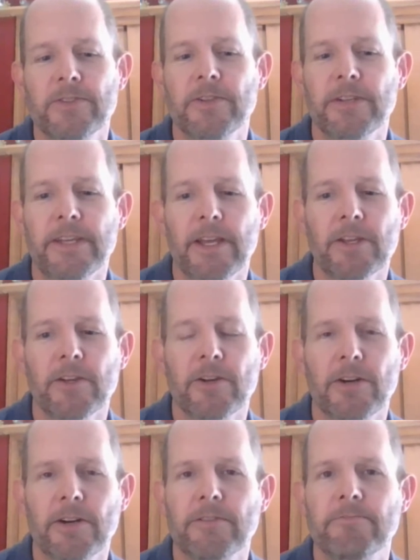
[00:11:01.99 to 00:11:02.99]
you to get
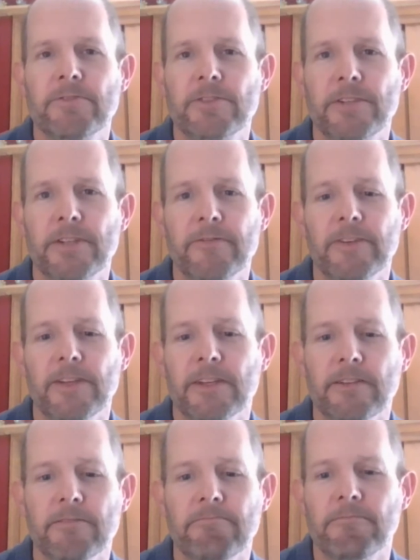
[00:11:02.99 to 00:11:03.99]
your
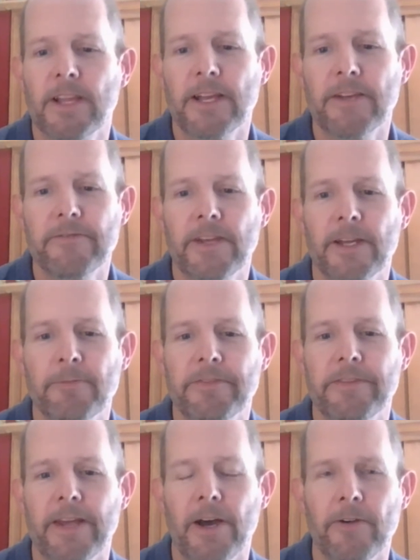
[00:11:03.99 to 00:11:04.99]
certificate
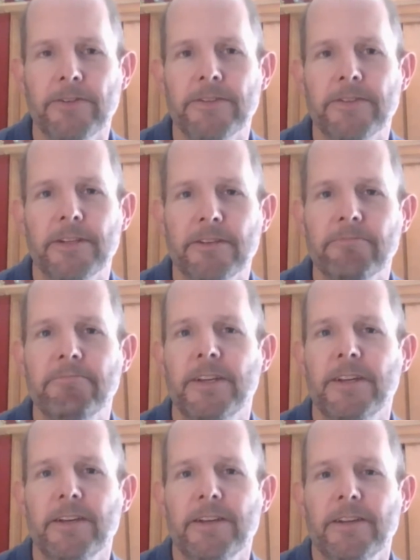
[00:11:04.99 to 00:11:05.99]
lifetimes down to
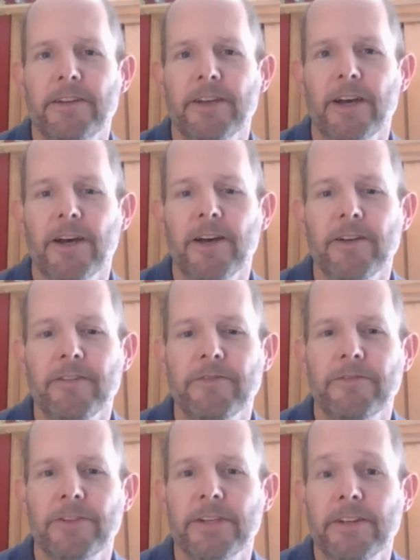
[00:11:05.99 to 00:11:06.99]

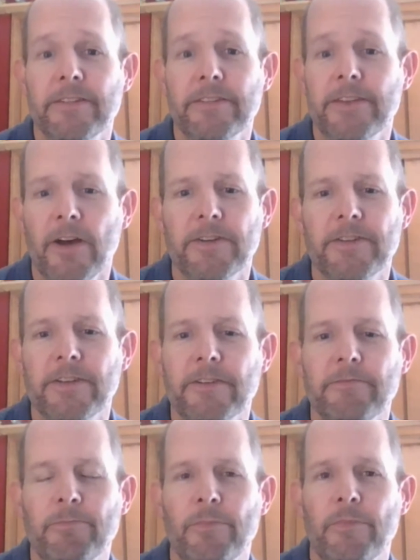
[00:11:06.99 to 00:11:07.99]
validities down
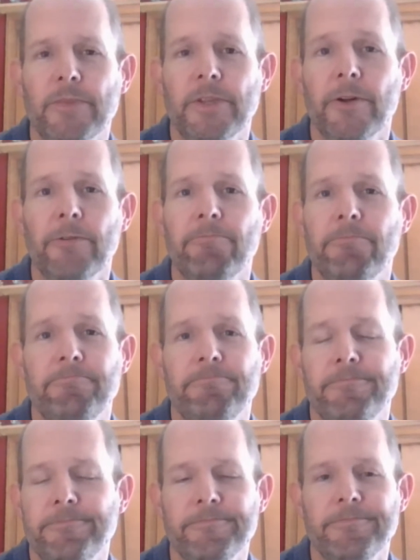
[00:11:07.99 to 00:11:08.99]
to
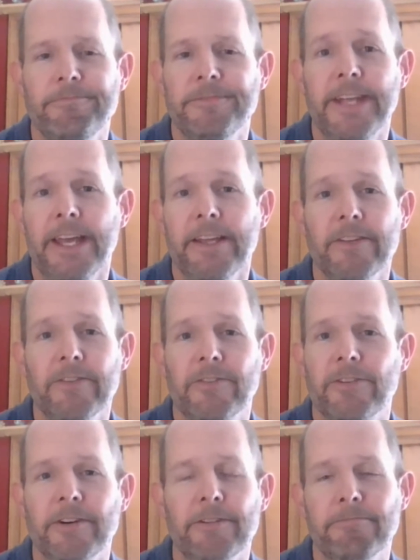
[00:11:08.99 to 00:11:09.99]
days
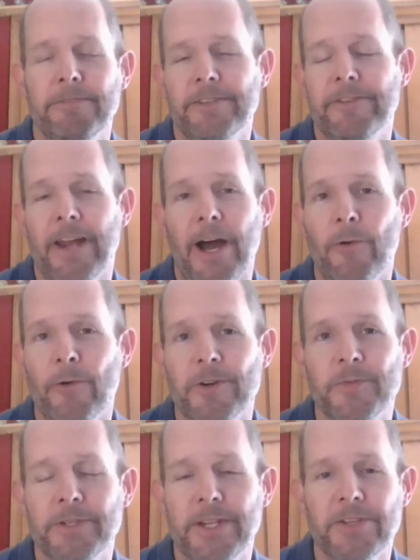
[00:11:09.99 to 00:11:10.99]
or even
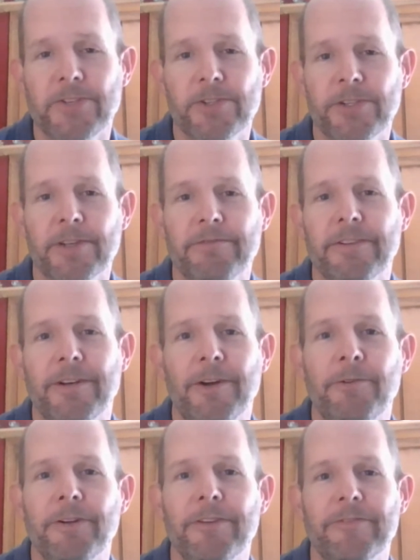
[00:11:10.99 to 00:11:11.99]
hours potentially,
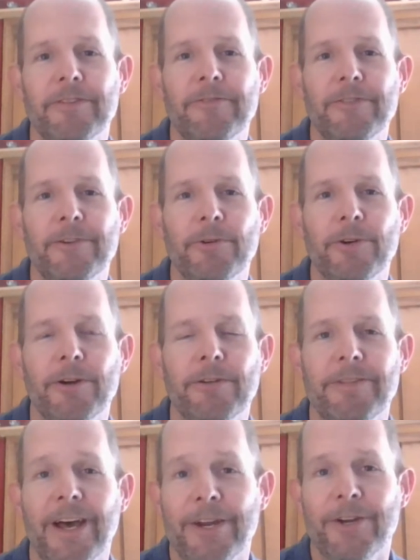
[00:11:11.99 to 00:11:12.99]
if you
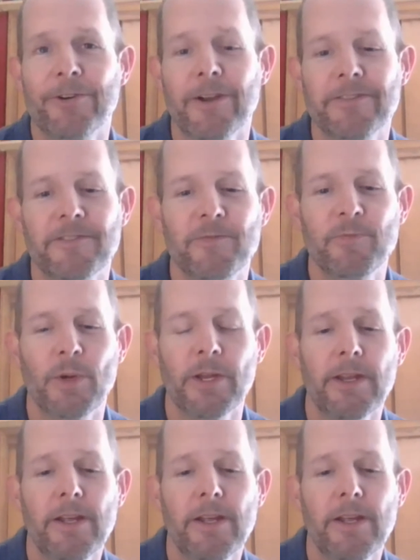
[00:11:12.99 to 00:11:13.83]
are that aggressive. But